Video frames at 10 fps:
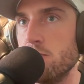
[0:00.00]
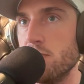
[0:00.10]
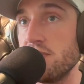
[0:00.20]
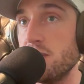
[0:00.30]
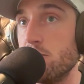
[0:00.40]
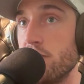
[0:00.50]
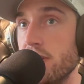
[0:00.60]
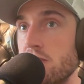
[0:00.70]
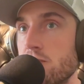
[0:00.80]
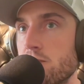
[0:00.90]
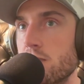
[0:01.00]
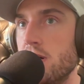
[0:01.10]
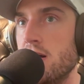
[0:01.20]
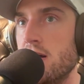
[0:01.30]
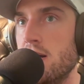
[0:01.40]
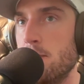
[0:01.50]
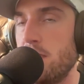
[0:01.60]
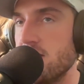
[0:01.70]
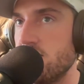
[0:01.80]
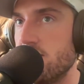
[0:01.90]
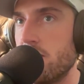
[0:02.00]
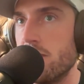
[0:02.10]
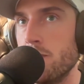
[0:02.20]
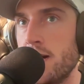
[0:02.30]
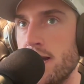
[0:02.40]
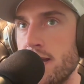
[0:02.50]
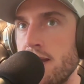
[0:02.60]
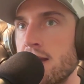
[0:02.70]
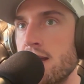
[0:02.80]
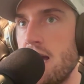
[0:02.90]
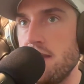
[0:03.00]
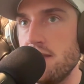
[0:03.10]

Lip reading: it's going to bring you a positive ROI, I think